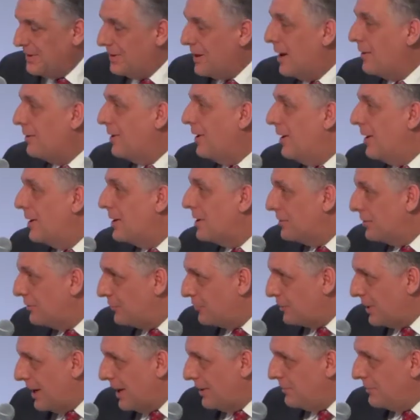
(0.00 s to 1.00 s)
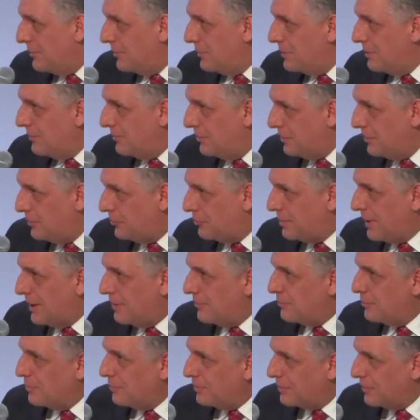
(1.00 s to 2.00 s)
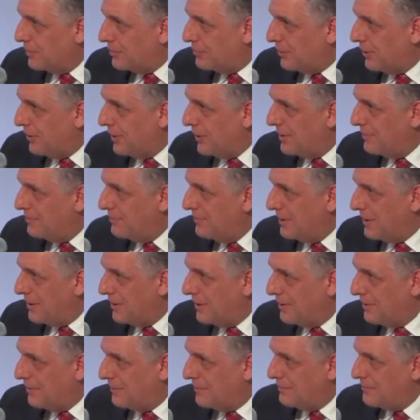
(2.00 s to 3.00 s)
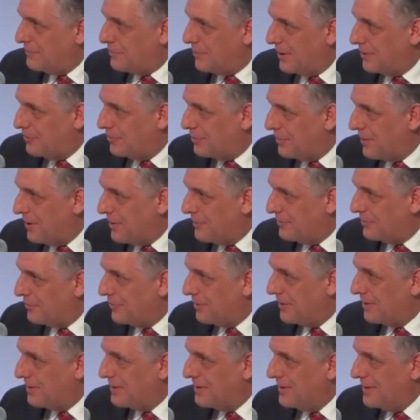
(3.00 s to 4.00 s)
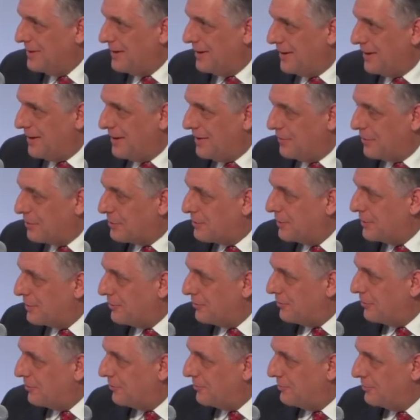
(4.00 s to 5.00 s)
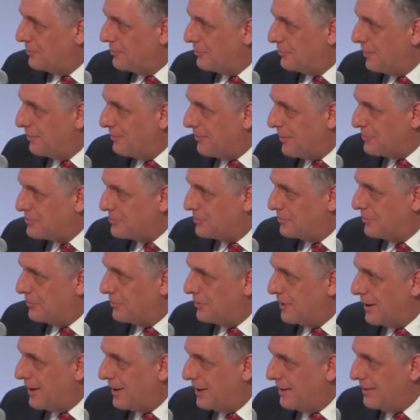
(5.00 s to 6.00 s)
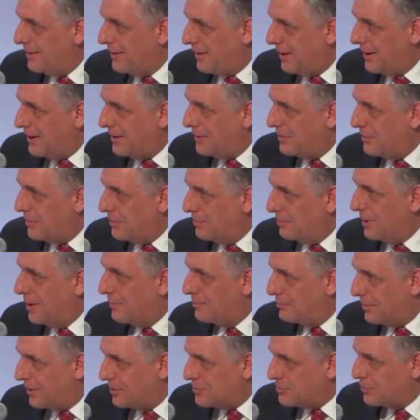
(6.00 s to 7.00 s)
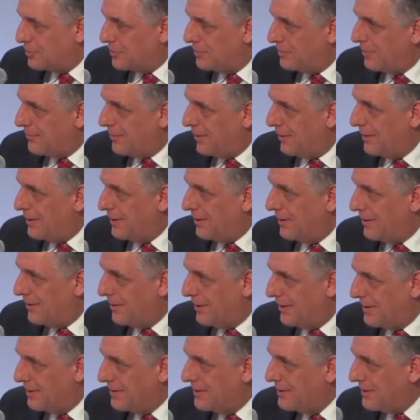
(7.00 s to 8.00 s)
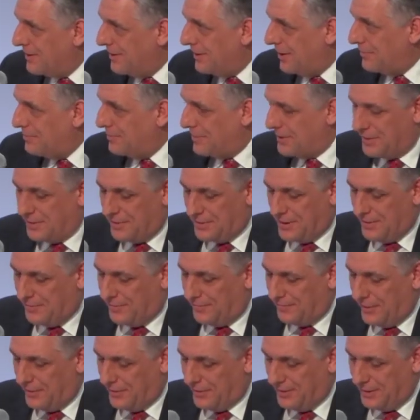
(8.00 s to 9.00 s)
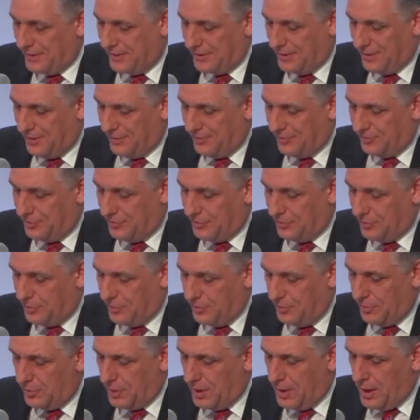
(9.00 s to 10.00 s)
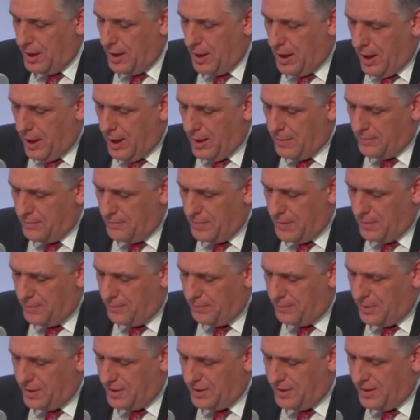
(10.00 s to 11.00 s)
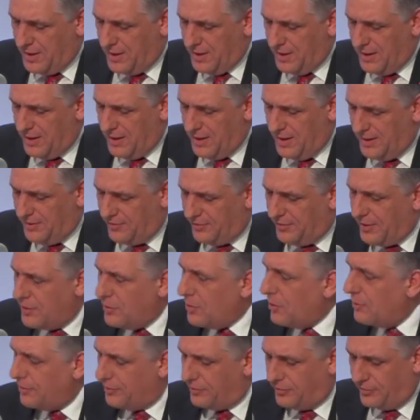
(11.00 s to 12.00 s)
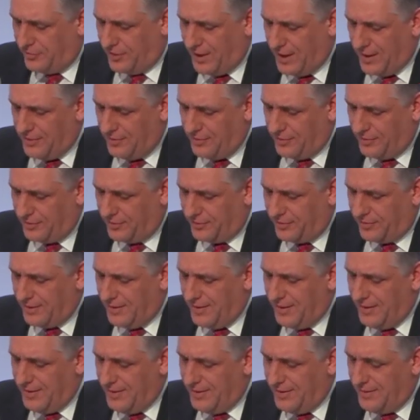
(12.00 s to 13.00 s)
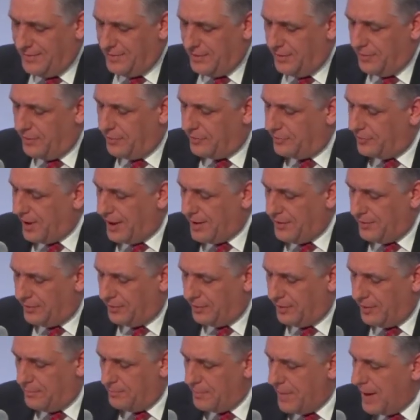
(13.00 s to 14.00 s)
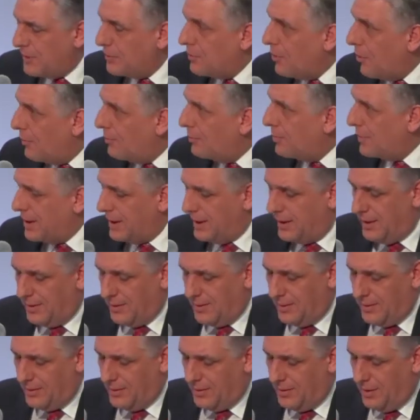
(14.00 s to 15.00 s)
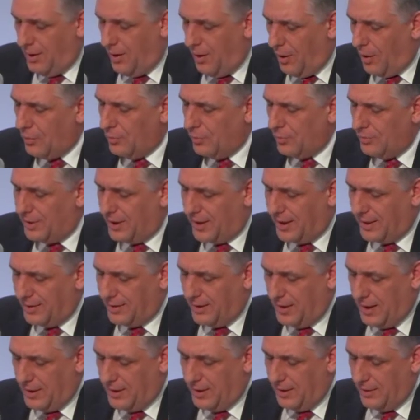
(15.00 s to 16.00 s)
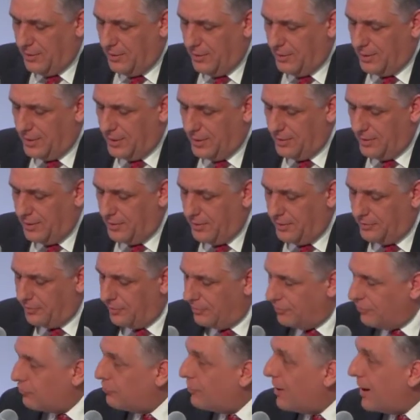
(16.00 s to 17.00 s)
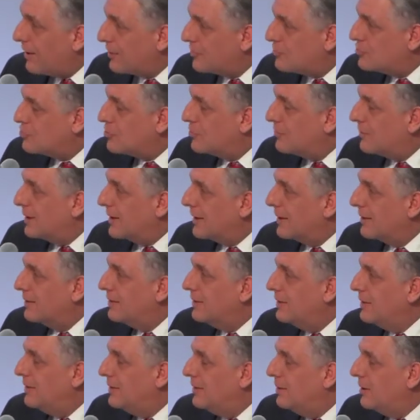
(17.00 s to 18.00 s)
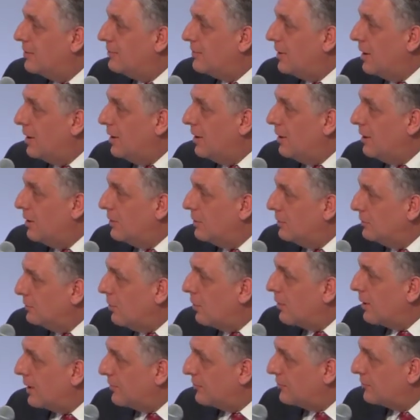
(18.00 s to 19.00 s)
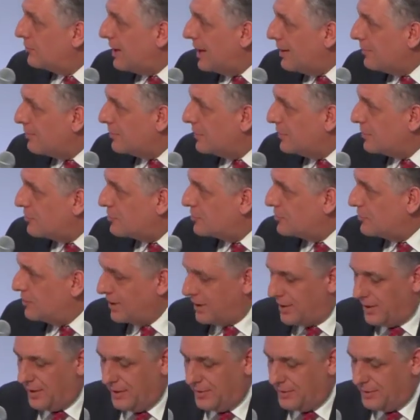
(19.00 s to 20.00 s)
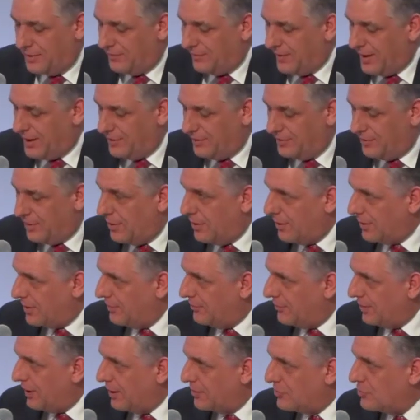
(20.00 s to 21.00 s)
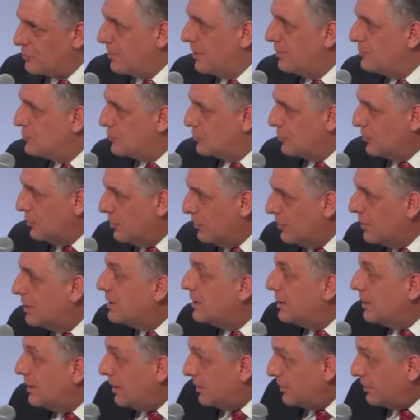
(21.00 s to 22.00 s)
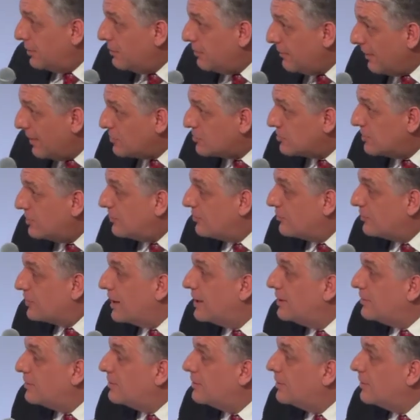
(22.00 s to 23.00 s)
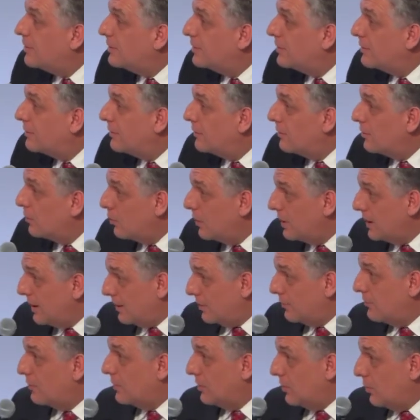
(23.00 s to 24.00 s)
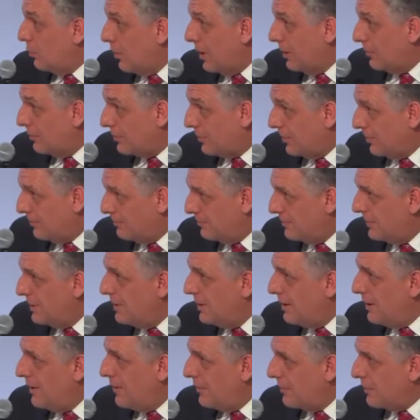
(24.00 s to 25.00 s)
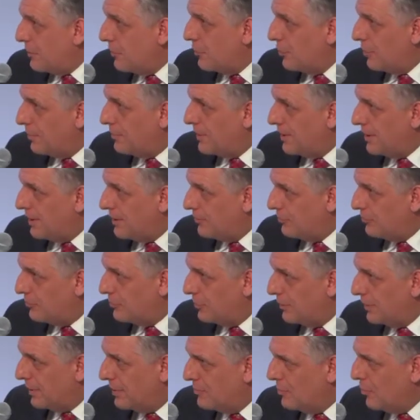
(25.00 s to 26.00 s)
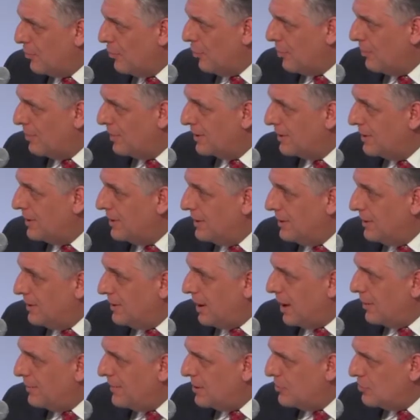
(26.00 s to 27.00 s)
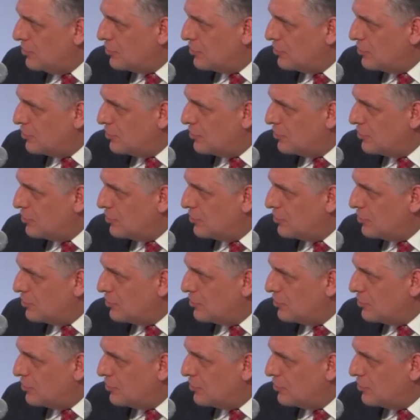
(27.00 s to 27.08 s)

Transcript: I understand that if you spent all your time trying to answer the criticisms from Russia today, A, your blood pressure would be very high, and B, you'd have very little else to do. But is there not a sense that the center may not be holding any longer, that there's a fracturing of our long-established defense architecture? I'm sure, and you actually stated earlier in the week that you welcome the Europeans doing more, but I mean,